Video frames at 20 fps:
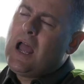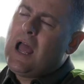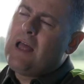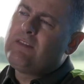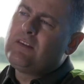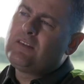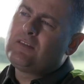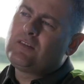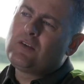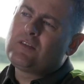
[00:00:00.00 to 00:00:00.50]

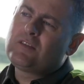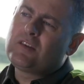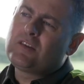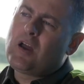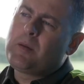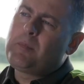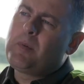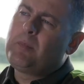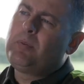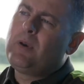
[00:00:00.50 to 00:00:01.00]
This suits the
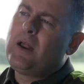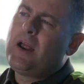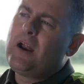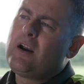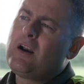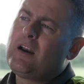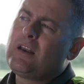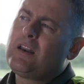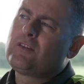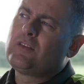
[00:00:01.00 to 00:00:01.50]
type of
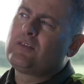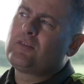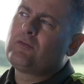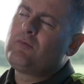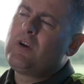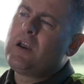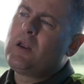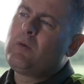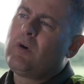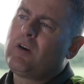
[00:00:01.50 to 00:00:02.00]
player that doesn't
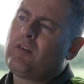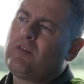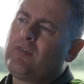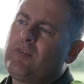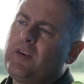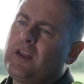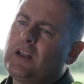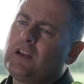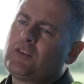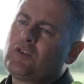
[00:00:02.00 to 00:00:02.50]
really want to
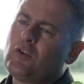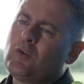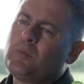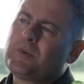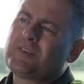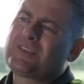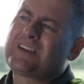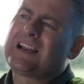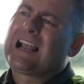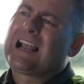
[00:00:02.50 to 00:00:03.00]
feel too much